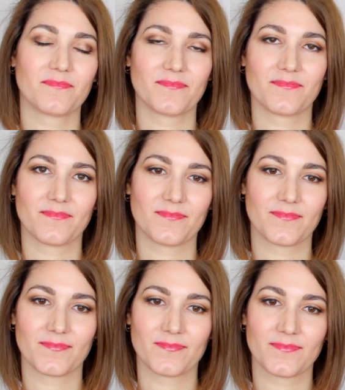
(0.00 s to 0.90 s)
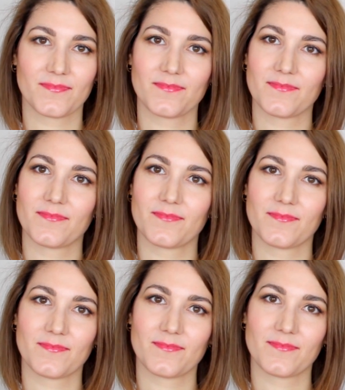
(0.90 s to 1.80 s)

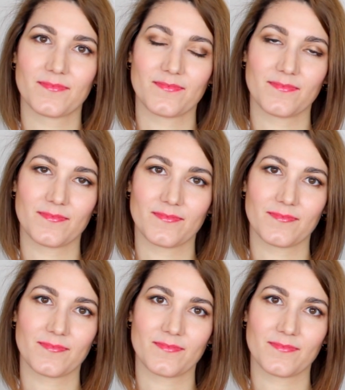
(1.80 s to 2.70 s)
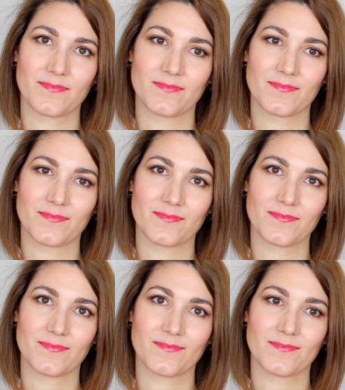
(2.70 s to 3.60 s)

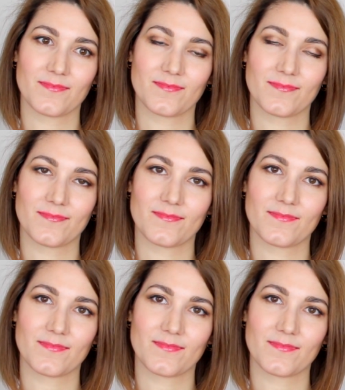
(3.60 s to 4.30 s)
No words are spoken by the person on screen.